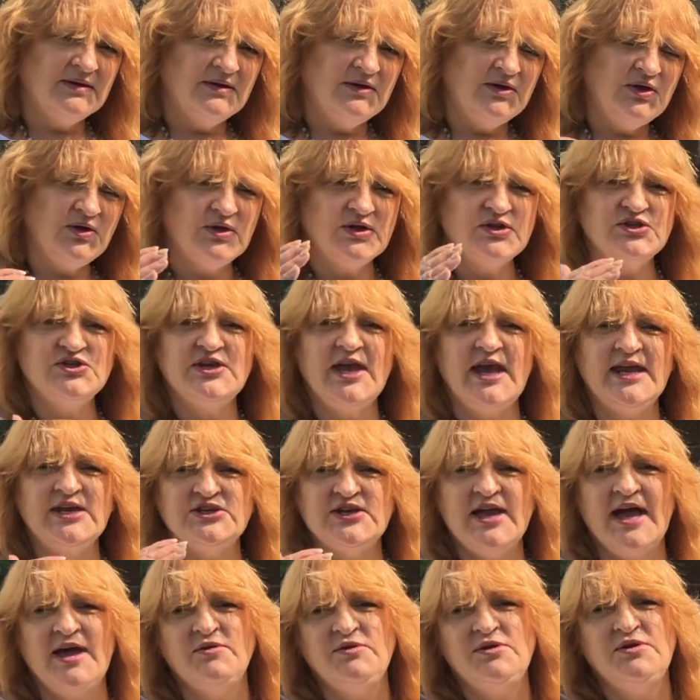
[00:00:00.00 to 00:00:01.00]
You can
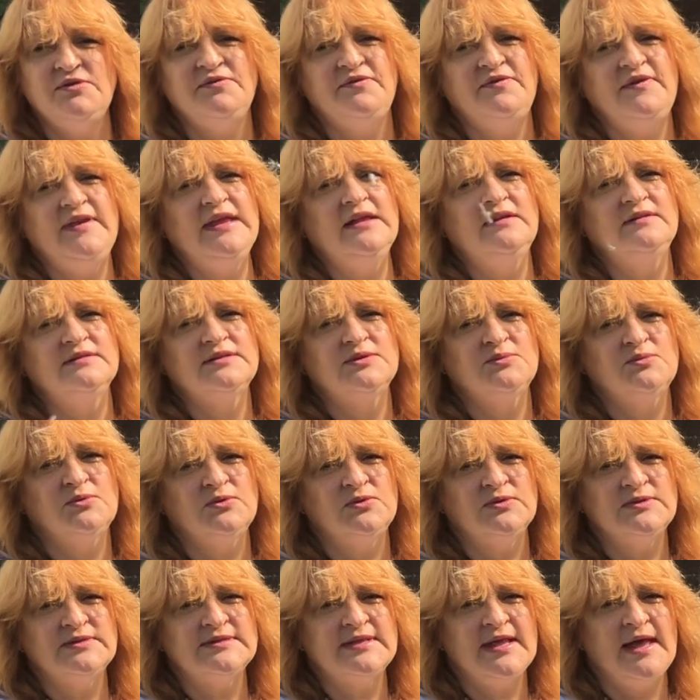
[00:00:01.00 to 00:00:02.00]
change how you feel
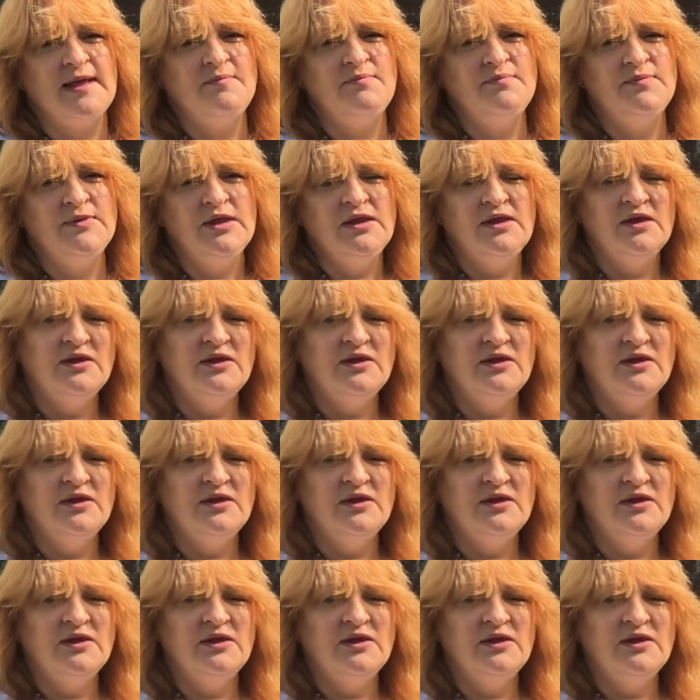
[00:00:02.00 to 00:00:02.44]
towards them.